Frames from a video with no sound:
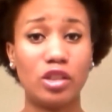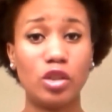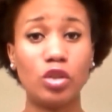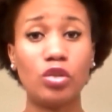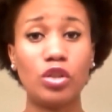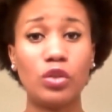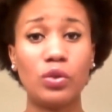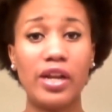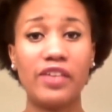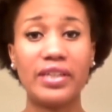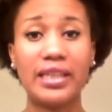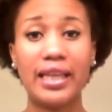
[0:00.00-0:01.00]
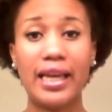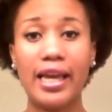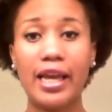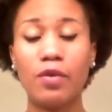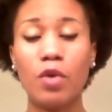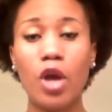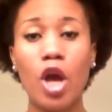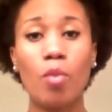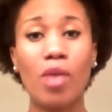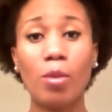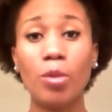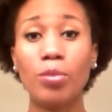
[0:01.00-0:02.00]
soothe you and everything.
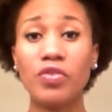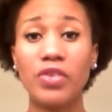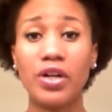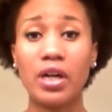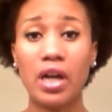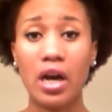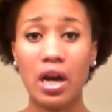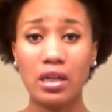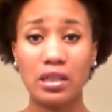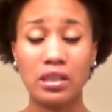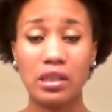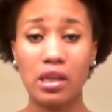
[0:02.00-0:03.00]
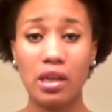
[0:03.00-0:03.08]
But I'm going to be very honest.